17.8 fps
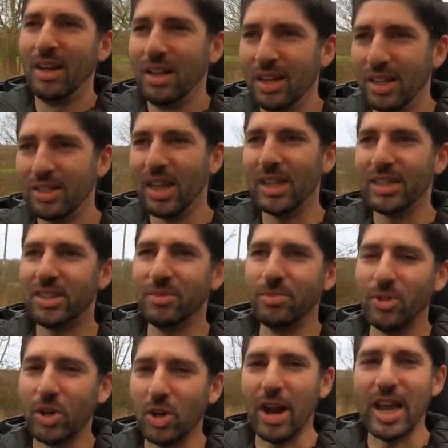It's like
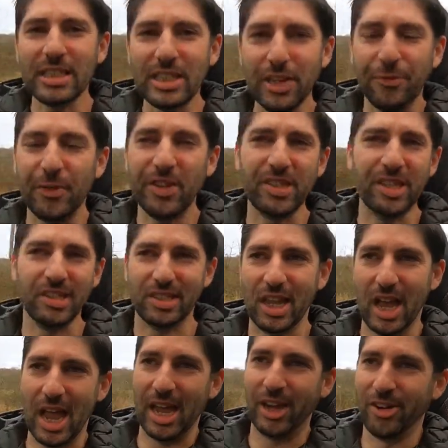some crazy physics
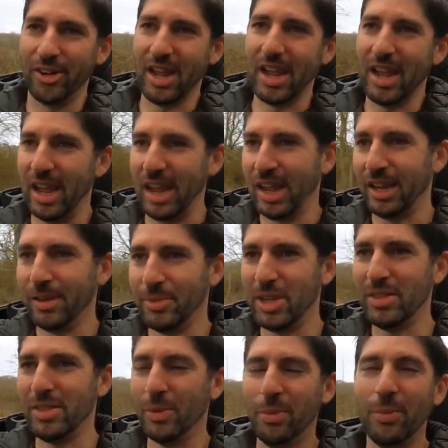going on here. I
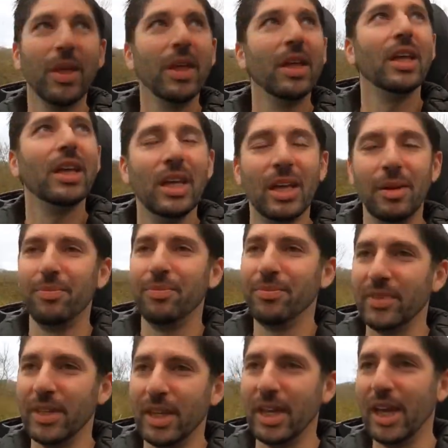mean,
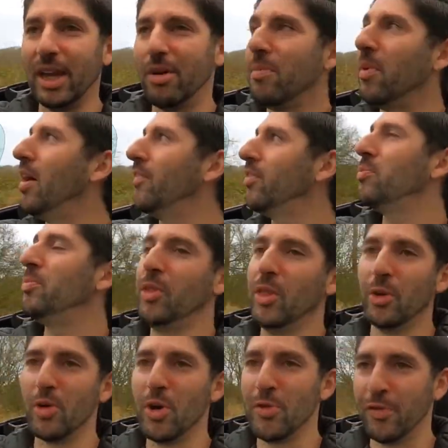yeah, we might have to put
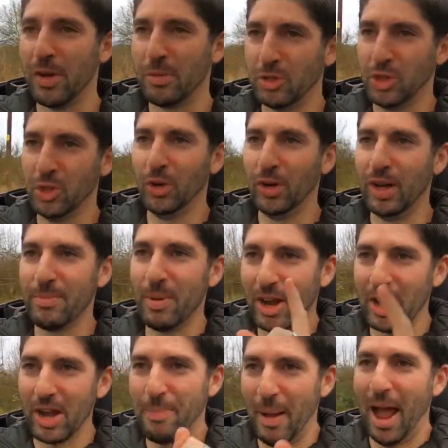the roof up shortly, but
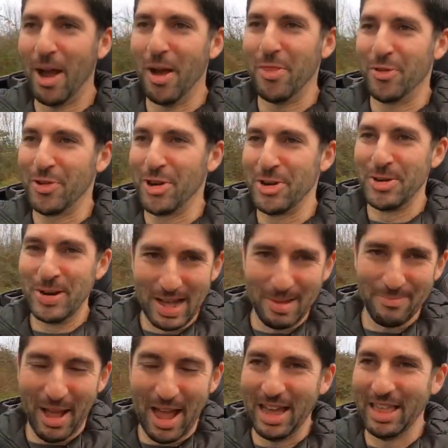I'm going to power through.
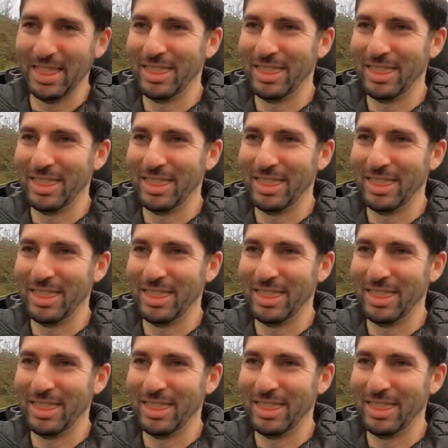I'll power